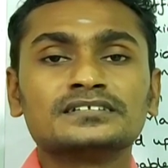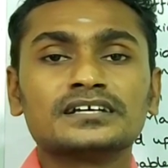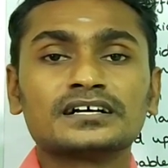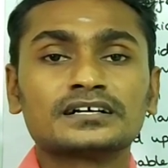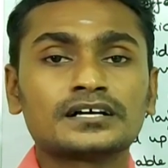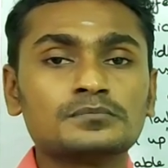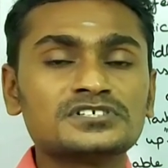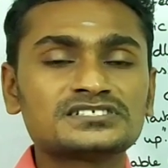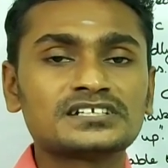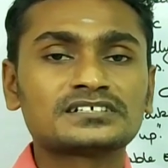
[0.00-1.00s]
the
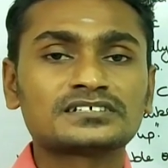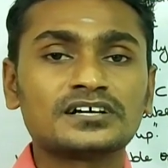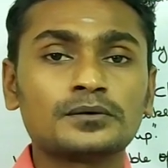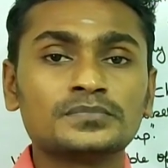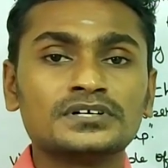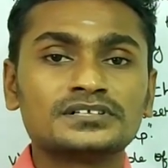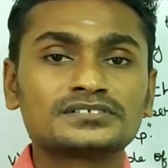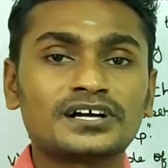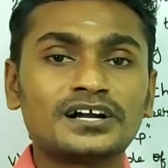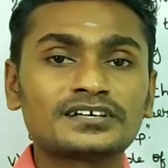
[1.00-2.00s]
commercial crop
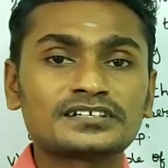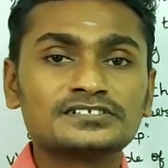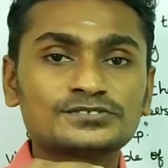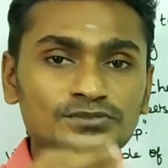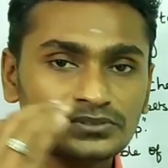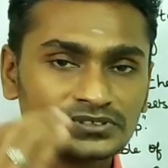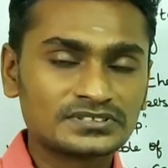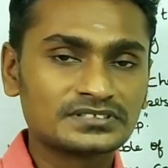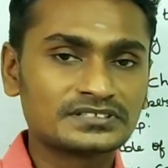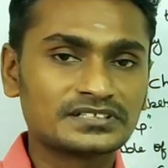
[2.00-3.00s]
tolerant to
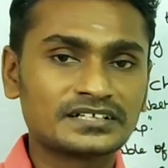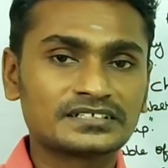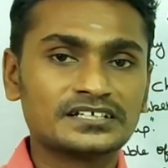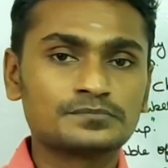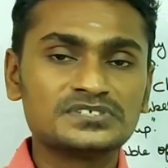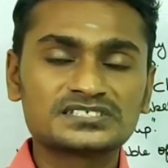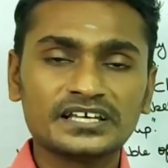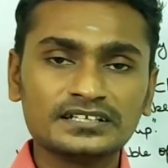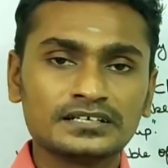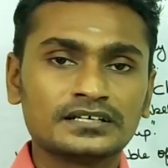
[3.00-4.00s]
that
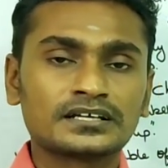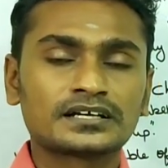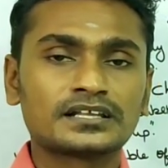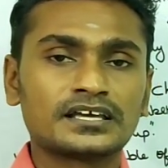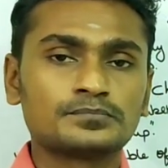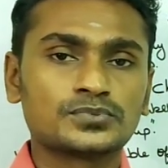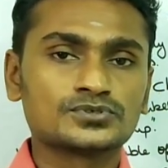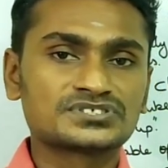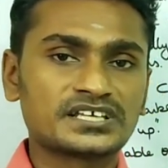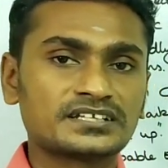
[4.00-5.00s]
herbicide
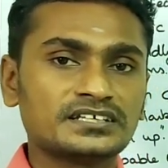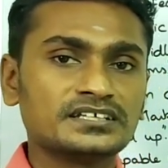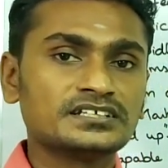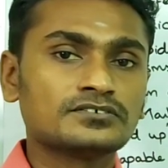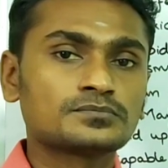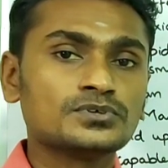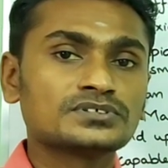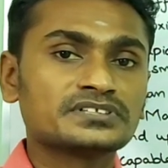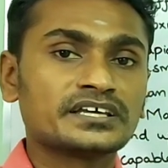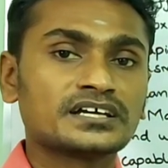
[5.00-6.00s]
glyphosate. In our
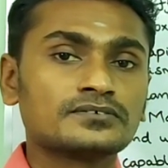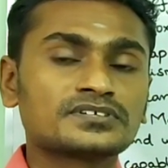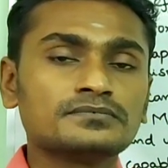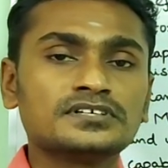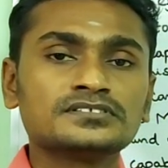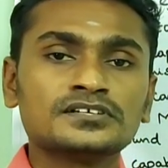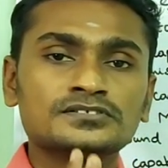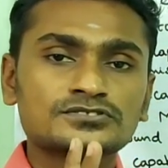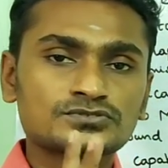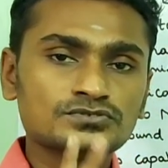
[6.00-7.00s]
book they have given
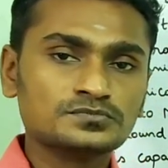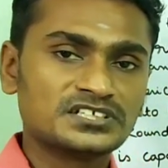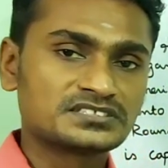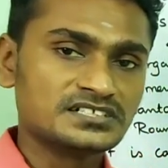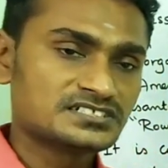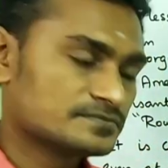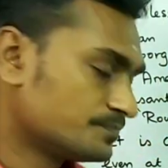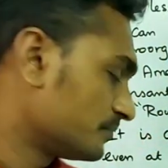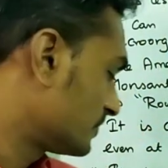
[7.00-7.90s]
two methods.